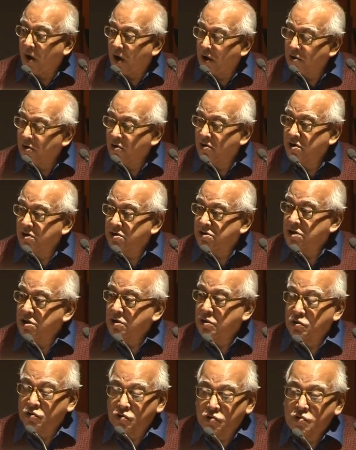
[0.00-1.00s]

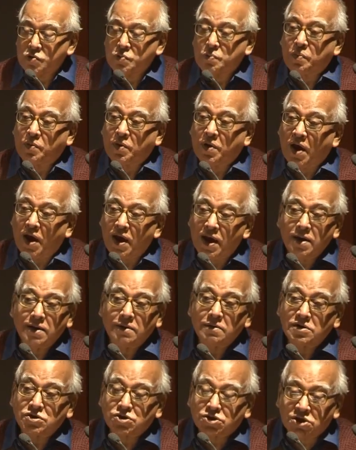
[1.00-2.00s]
minority group
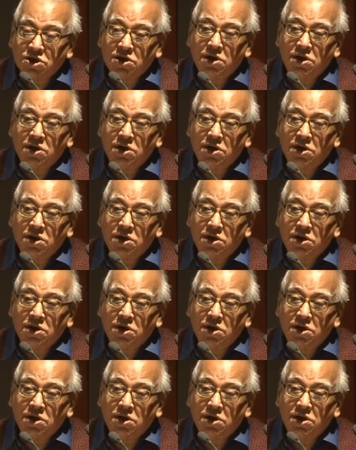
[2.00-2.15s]
can